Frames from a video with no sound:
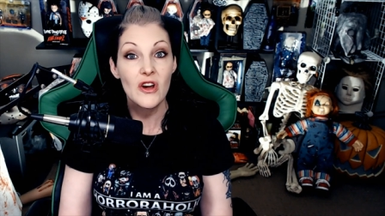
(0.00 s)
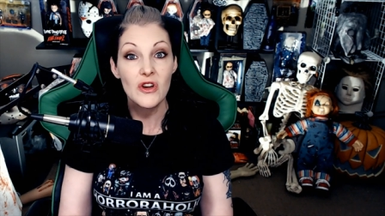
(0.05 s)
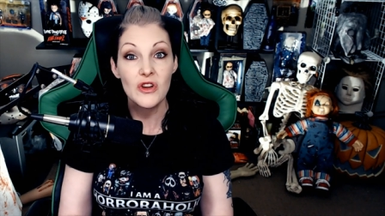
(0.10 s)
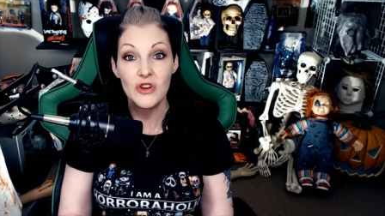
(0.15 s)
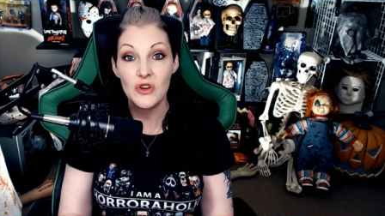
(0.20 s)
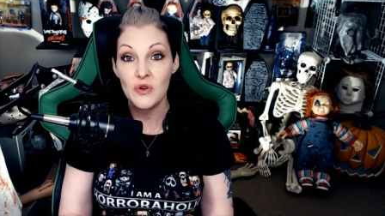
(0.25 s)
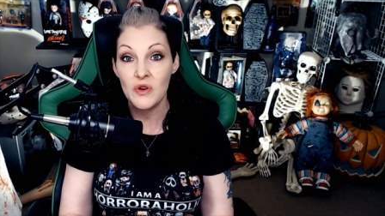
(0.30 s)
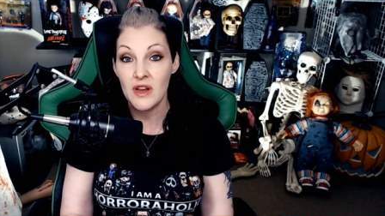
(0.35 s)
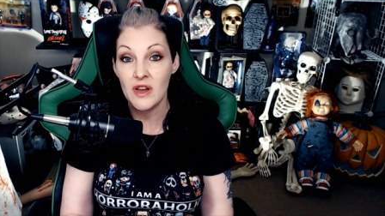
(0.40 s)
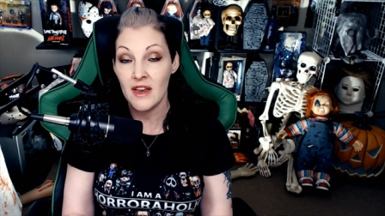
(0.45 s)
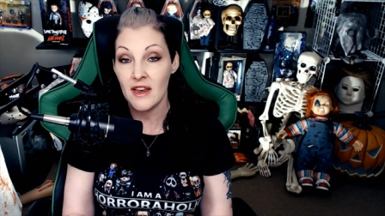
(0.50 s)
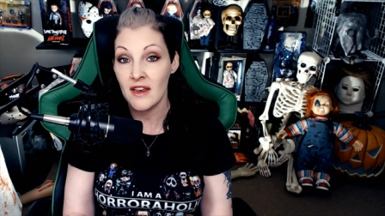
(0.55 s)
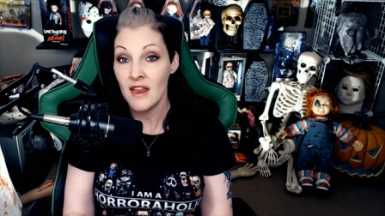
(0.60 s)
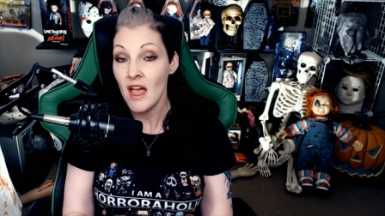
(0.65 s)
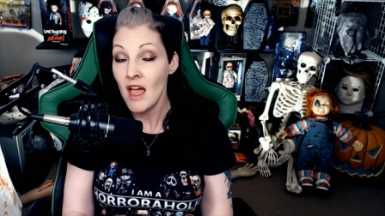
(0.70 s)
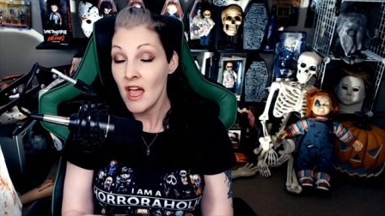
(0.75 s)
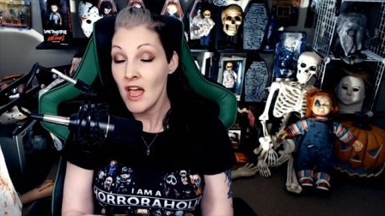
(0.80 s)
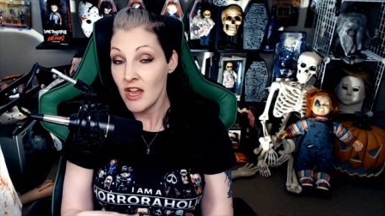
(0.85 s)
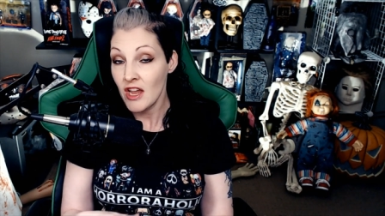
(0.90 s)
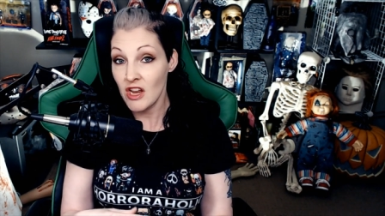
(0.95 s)
You can,
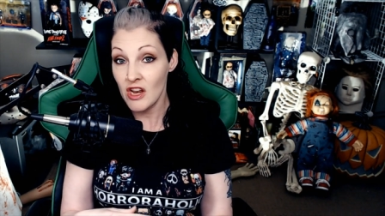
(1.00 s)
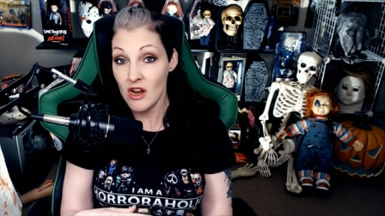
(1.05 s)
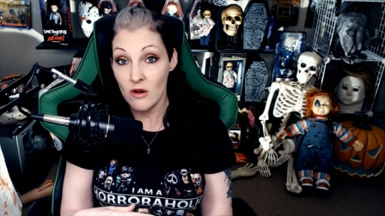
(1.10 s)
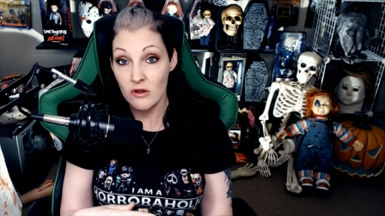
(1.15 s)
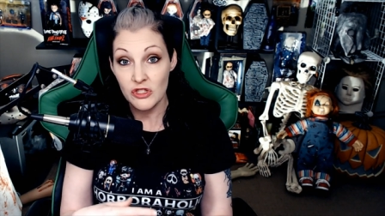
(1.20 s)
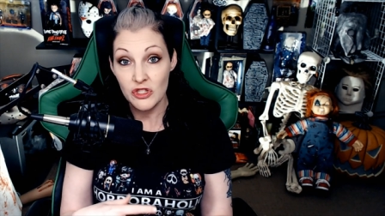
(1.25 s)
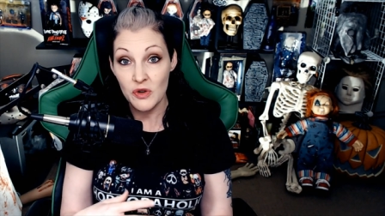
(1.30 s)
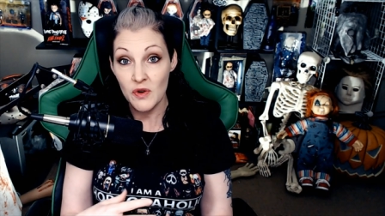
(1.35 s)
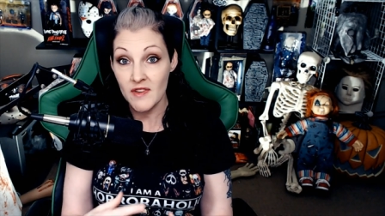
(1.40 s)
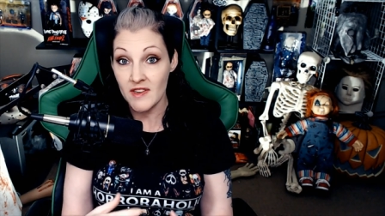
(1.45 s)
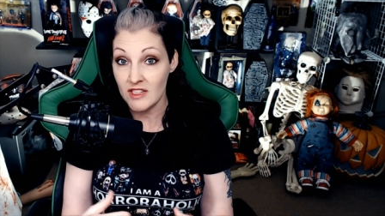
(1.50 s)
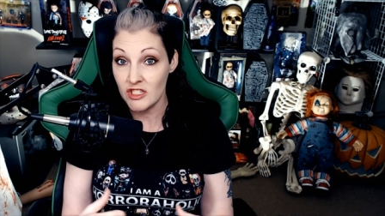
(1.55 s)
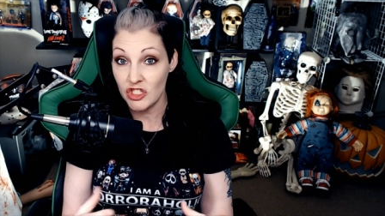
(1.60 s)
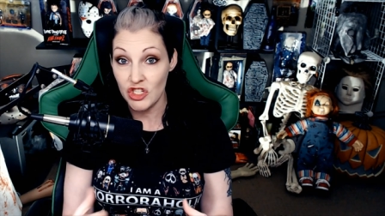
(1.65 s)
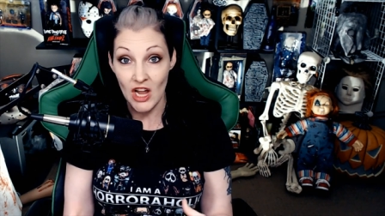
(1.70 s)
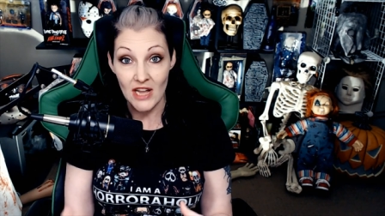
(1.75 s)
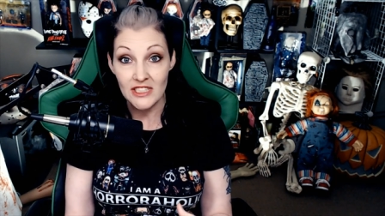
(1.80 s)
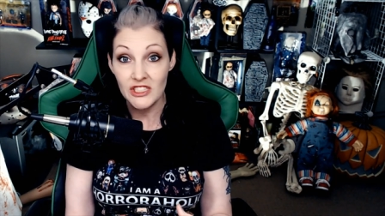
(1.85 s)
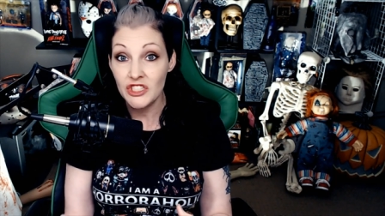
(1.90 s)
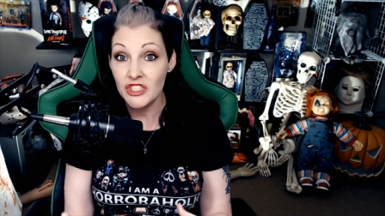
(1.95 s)
you know, do
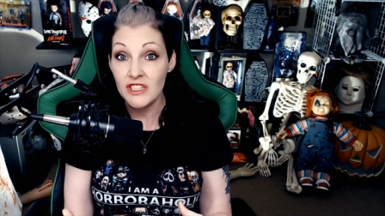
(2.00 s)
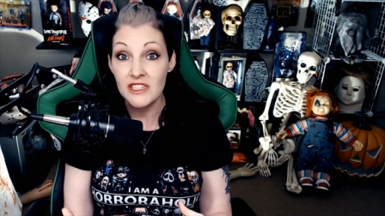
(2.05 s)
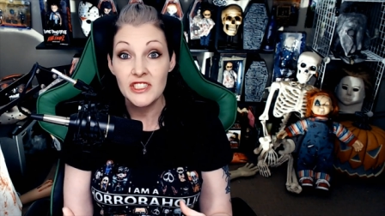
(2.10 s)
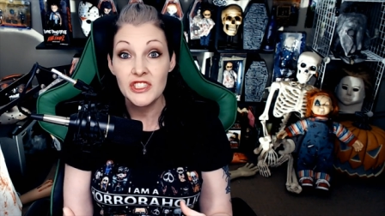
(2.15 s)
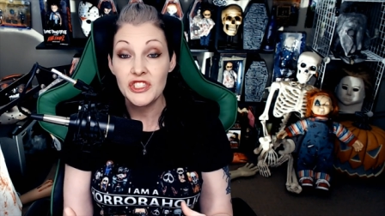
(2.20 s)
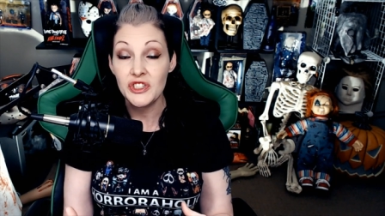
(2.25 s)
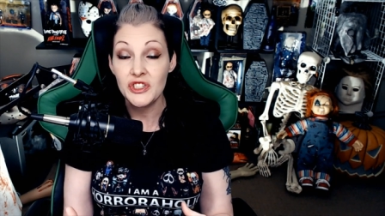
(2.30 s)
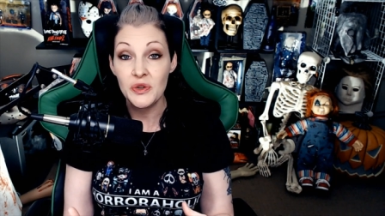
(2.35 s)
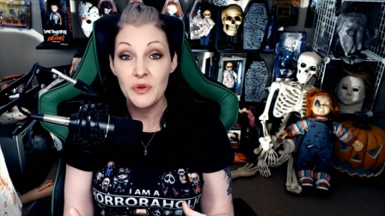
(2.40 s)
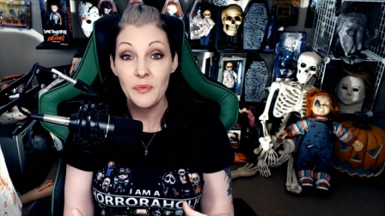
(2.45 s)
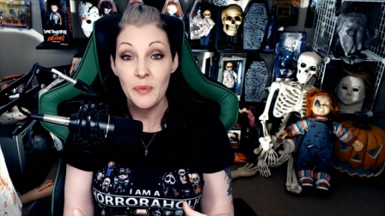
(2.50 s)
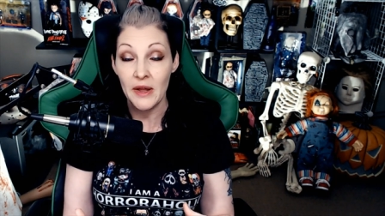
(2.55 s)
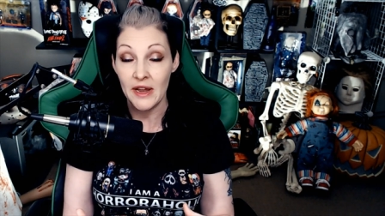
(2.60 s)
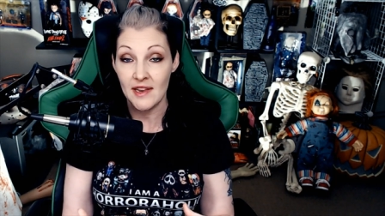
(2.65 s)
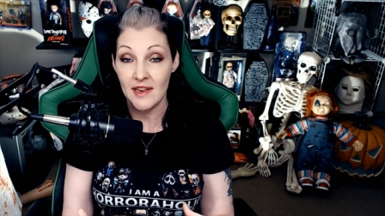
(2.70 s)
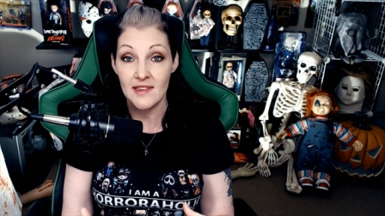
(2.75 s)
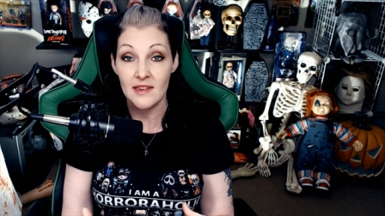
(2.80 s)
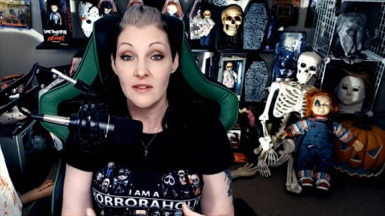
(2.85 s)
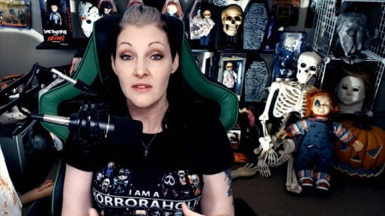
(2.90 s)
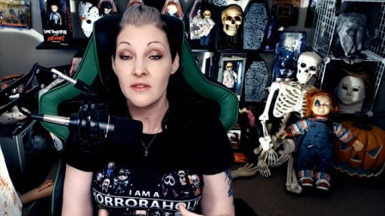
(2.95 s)
suggestions to
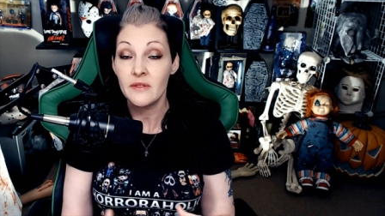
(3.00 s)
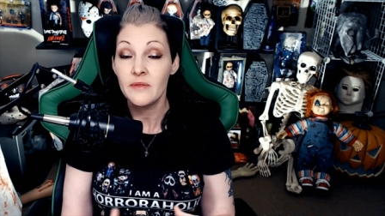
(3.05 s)
Pixel.